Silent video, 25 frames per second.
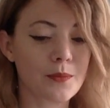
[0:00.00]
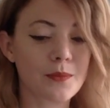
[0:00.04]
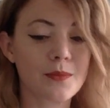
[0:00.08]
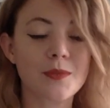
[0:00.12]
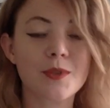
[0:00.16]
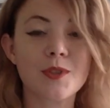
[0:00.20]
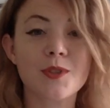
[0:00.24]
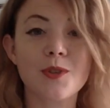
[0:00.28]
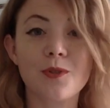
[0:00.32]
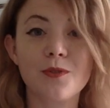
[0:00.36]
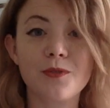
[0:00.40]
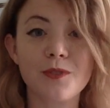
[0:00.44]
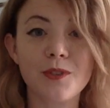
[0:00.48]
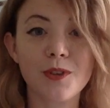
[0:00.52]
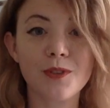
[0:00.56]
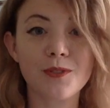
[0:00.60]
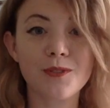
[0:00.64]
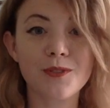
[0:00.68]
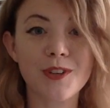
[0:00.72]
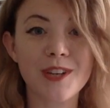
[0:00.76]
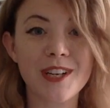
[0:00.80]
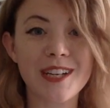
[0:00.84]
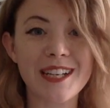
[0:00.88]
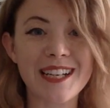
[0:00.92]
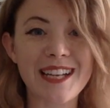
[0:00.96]
So feel
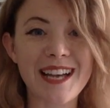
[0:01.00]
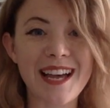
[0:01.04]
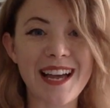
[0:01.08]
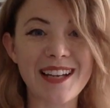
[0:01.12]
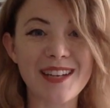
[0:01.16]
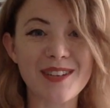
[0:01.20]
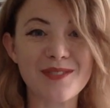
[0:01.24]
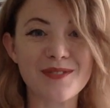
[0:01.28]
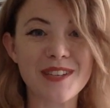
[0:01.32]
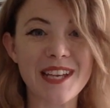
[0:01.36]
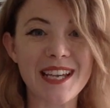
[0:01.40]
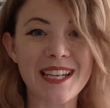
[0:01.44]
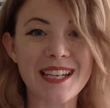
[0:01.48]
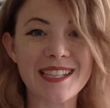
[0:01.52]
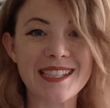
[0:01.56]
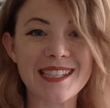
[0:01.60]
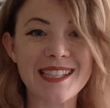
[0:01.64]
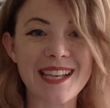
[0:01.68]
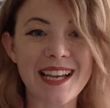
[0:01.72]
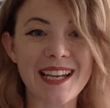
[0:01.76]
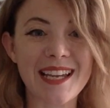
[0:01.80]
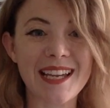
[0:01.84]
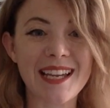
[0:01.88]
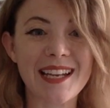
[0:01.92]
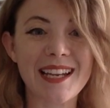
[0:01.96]
free to kind of take a
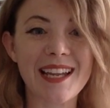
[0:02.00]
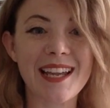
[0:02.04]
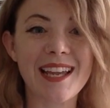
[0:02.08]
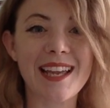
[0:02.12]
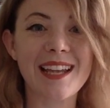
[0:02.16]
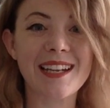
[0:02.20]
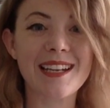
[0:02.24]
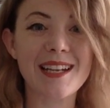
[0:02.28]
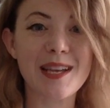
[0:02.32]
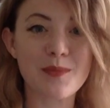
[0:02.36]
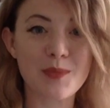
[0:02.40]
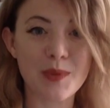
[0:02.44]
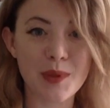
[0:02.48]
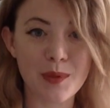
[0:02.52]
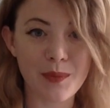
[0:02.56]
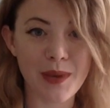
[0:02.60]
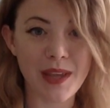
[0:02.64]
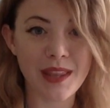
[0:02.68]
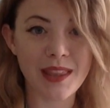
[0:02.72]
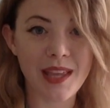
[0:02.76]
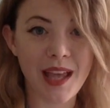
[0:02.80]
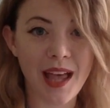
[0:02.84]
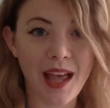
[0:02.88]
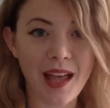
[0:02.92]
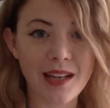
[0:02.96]
second and
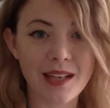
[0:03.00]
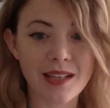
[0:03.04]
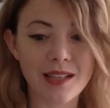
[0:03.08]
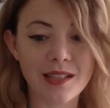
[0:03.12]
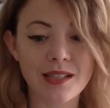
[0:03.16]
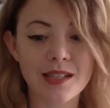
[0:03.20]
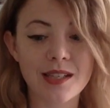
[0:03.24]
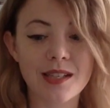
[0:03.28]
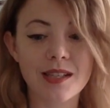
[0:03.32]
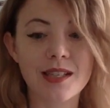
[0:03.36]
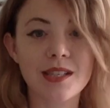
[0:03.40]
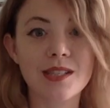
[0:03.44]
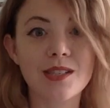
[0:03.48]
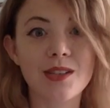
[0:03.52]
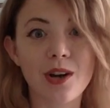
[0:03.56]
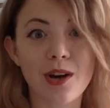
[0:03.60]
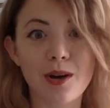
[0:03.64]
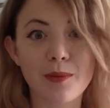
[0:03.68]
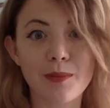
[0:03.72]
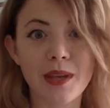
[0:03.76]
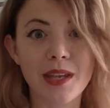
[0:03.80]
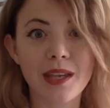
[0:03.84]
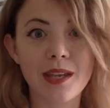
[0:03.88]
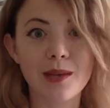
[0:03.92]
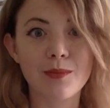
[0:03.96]
implement that into this
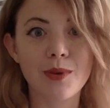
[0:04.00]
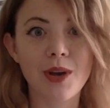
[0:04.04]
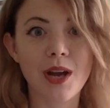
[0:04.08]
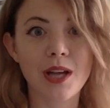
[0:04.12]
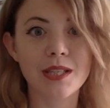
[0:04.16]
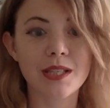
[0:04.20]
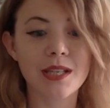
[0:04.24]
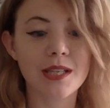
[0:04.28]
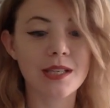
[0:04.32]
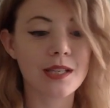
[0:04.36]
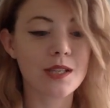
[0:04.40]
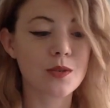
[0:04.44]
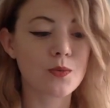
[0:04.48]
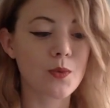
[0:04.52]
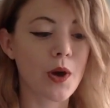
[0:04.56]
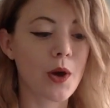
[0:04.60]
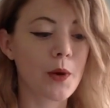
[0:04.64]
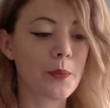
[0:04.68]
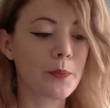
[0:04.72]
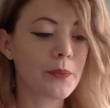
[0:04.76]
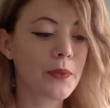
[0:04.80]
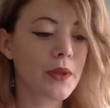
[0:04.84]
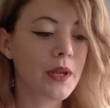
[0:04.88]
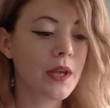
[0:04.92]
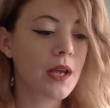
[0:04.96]
art making process as well.
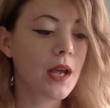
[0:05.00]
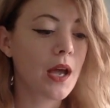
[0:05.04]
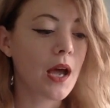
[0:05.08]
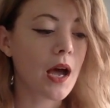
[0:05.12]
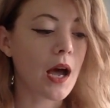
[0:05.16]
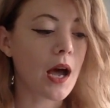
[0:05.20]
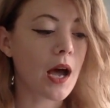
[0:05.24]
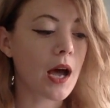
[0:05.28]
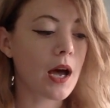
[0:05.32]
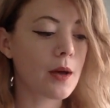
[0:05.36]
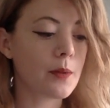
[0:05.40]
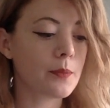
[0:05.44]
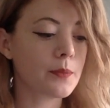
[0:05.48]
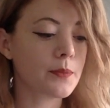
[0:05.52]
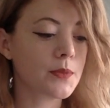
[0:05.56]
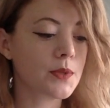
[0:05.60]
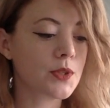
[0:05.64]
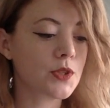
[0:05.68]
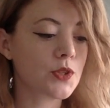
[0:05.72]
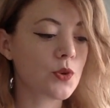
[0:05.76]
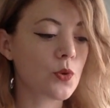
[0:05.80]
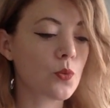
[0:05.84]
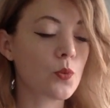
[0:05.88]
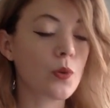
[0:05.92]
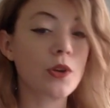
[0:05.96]

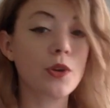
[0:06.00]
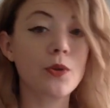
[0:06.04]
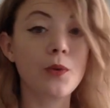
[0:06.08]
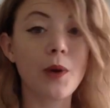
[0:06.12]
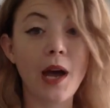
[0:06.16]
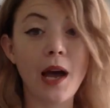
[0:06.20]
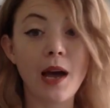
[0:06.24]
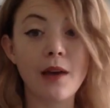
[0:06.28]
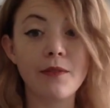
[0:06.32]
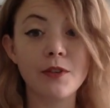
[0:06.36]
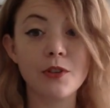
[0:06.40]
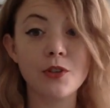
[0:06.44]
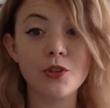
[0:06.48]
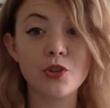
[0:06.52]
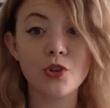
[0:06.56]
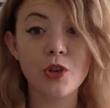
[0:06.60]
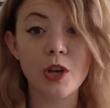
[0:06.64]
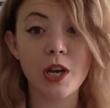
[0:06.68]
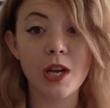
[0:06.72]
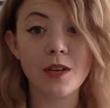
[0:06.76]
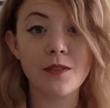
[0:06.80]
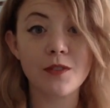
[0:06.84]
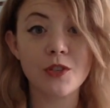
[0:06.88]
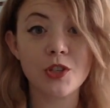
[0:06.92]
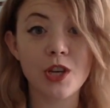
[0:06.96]
So when you have your
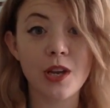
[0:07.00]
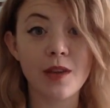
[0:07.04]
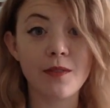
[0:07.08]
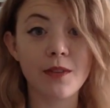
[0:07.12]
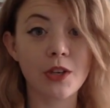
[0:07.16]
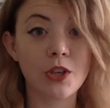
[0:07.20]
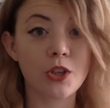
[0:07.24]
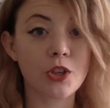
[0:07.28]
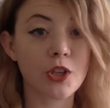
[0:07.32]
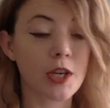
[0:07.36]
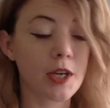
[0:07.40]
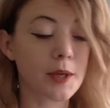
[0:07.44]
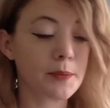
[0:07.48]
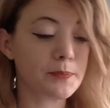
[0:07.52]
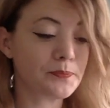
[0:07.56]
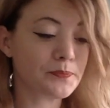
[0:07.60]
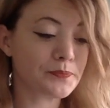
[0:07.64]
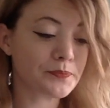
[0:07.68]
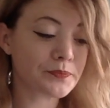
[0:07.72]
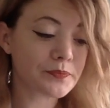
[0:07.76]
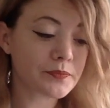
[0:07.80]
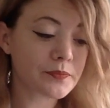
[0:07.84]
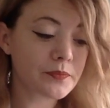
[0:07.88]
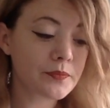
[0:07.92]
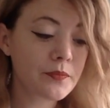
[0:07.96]
tray of shaving cream,
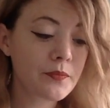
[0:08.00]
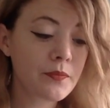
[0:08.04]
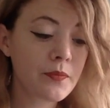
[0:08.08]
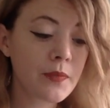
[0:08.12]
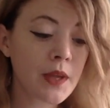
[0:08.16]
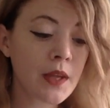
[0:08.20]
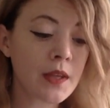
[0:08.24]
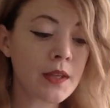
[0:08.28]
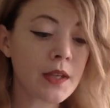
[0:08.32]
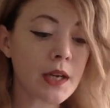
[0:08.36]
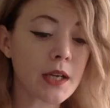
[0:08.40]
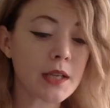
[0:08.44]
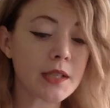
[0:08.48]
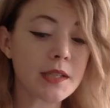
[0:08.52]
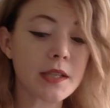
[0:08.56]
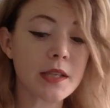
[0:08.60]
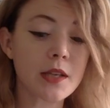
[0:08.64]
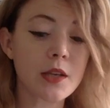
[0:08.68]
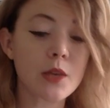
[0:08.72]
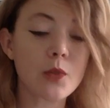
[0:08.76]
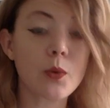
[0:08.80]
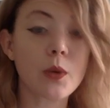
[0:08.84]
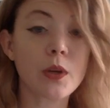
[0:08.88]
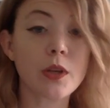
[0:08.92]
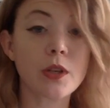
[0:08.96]
the next thing
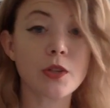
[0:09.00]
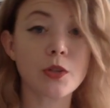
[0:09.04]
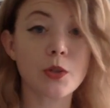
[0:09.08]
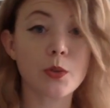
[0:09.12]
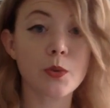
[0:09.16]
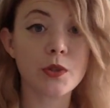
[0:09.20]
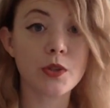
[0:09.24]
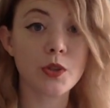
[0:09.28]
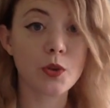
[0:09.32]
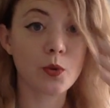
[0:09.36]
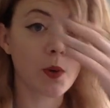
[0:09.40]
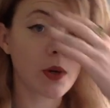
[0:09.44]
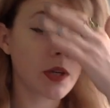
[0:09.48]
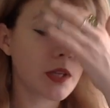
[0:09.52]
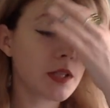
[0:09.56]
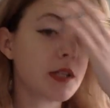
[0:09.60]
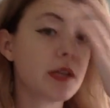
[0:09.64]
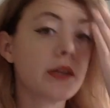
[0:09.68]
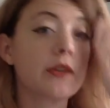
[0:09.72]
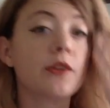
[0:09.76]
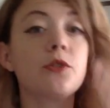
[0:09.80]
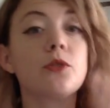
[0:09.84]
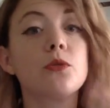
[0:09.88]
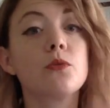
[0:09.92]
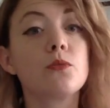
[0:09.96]
you want to do is you want to
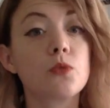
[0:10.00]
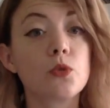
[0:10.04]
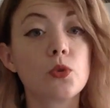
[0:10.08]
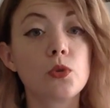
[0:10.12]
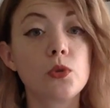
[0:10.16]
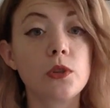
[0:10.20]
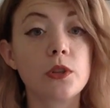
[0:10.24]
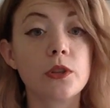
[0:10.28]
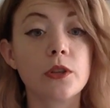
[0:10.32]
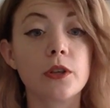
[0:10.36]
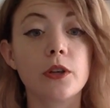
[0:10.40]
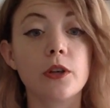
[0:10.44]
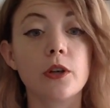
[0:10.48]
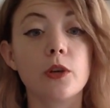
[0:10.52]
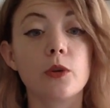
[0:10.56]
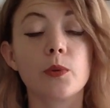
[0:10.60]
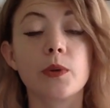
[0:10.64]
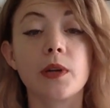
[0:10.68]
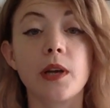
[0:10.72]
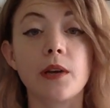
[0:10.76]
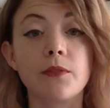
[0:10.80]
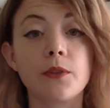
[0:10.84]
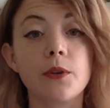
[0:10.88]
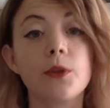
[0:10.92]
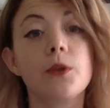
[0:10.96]
take your ruler or
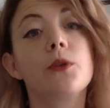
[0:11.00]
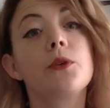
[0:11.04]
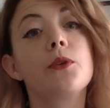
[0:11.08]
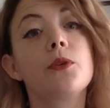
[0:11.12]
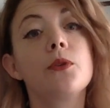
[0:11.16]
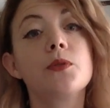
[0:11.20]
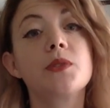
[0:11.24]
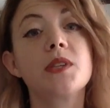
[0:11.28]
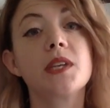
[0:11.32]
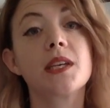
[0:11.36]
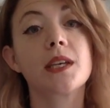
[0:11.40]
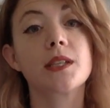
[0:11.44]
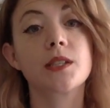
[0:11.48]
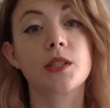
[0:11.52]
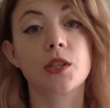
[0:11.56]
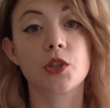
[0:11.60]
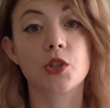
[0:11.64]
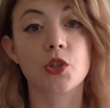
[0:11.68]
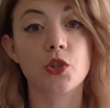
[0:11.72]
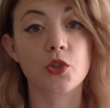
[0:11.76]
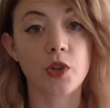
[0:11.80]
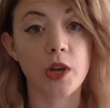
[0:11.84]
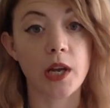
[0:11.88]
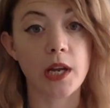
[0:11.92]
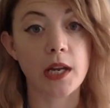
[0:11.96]
whatever you're using as a
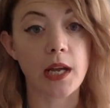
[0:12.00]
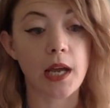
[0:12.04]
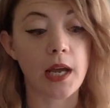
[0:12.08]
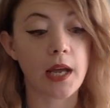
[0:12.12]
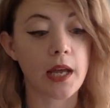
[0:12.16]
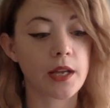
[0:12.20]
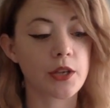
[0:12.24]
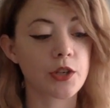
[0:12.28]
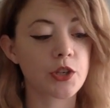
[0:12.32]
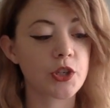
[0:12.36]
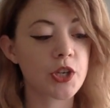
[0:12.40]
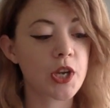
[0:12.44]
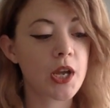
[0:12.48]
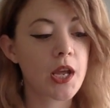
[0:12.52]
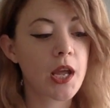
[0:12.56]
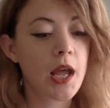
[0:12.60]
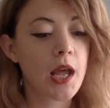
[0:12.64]
straight edge,